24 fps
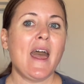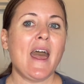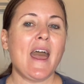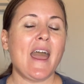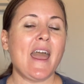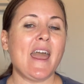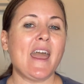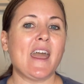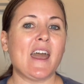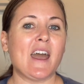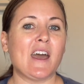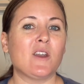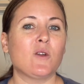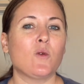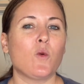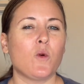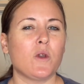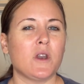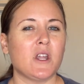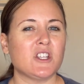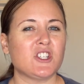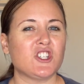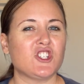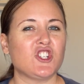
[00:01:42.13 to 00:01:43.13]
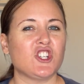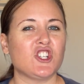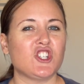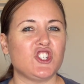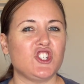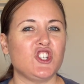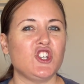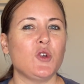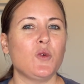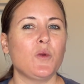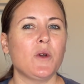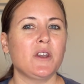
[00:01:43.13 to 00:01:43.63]
And when it's just
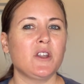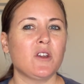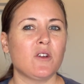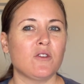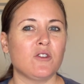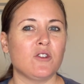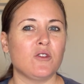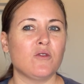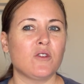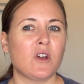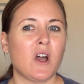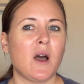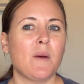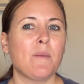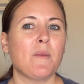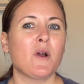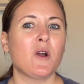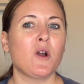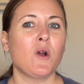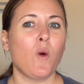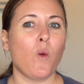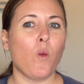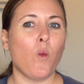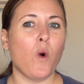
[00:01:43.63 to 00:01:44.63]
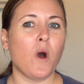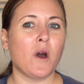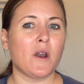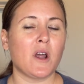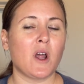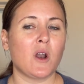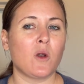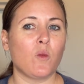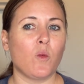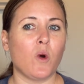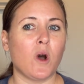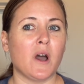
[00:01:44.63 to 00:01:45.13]
you and your newcomer,
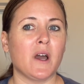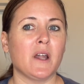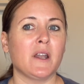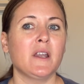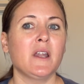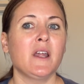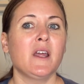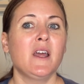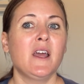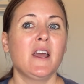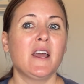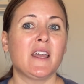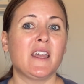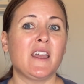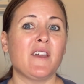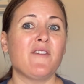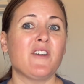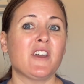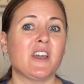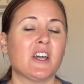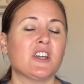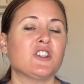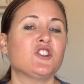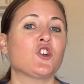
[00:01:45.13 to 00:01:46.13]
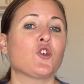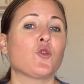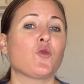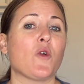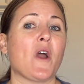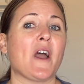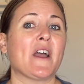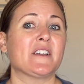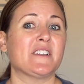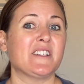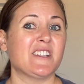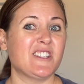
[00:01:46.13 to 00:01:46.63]
one-on-one, giving a
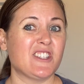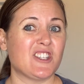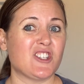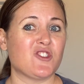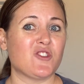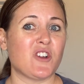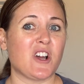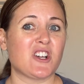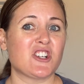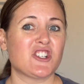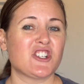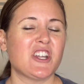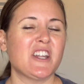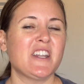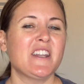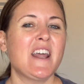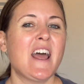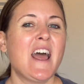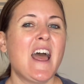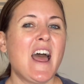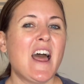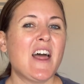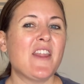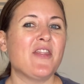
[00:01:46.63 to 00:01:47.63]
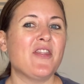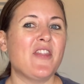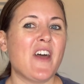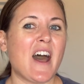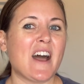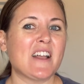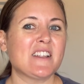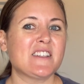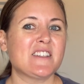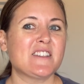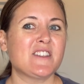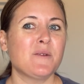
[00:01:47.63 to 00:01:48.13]
direct instruction,
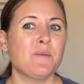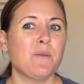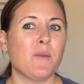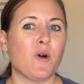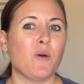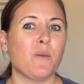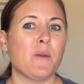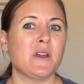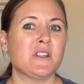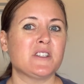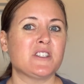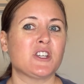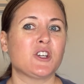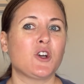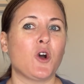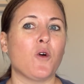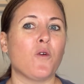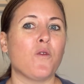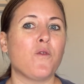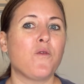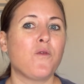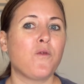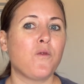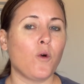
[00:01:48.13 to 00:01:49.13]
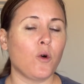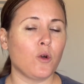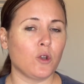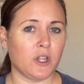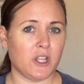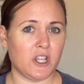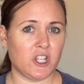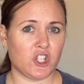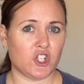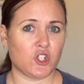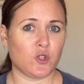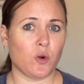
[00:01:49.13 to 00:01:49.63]
that's the moment to go
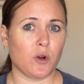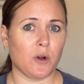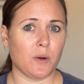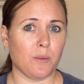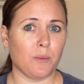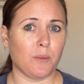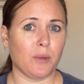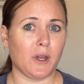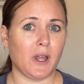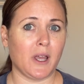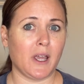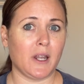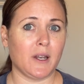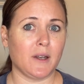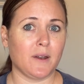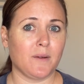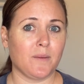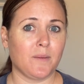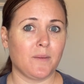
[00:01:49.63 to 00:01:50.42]
fully short and plain.